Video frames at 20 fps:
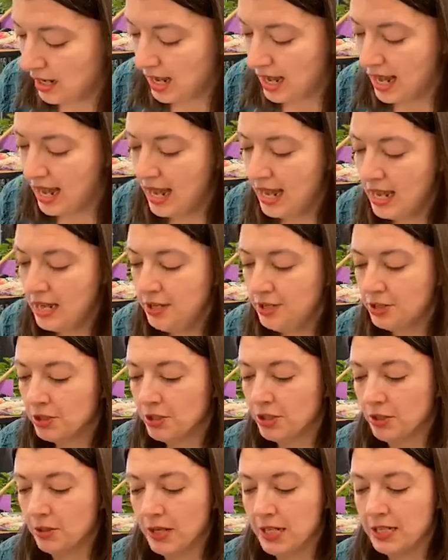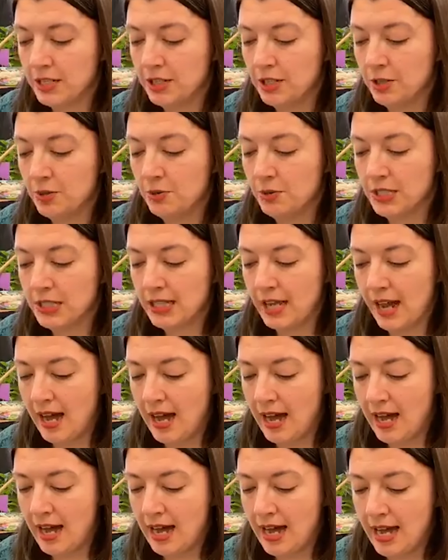and you're going to
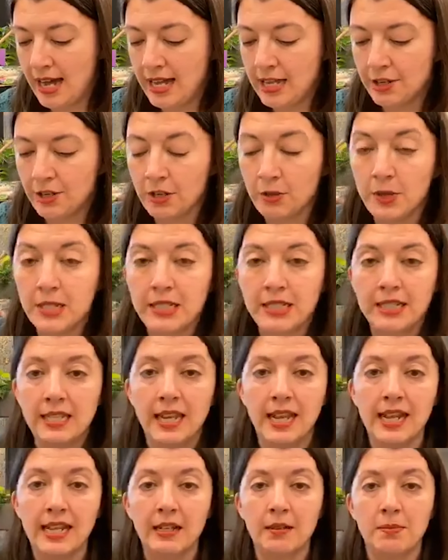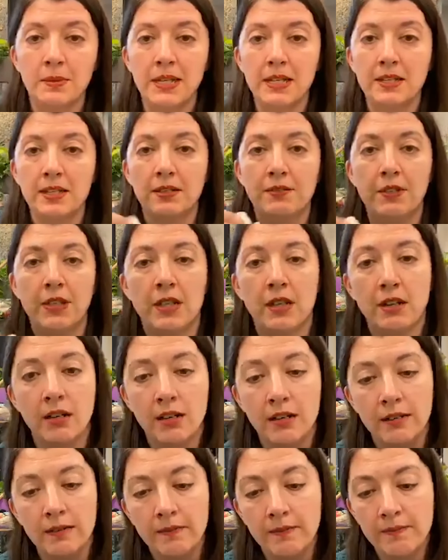take a piece of
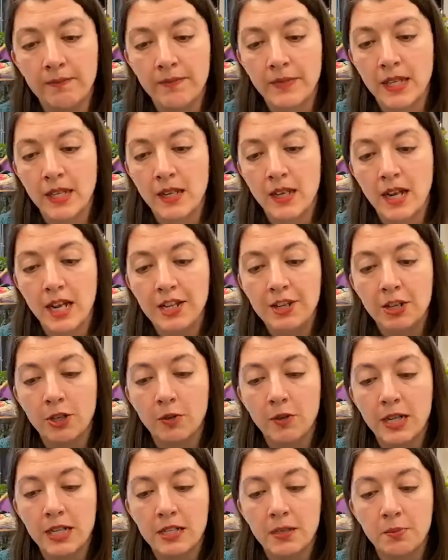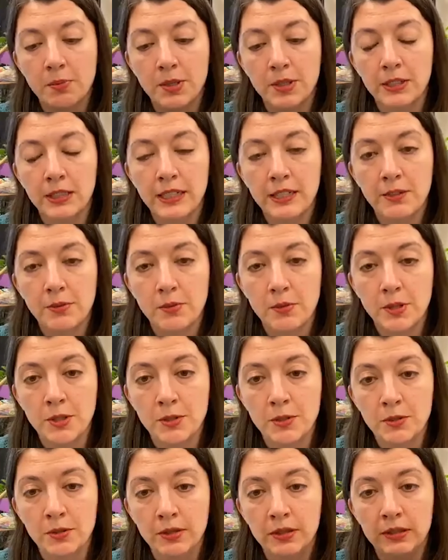yarn and you're going to pull it
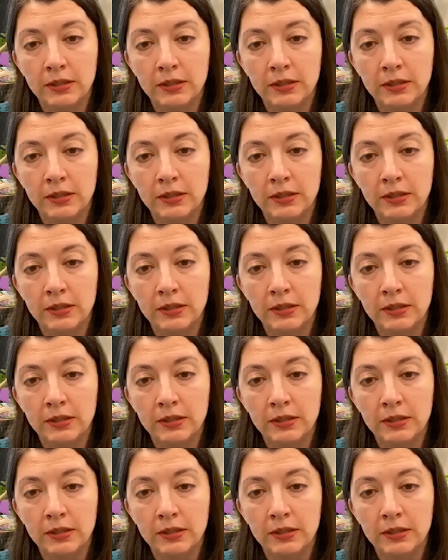through,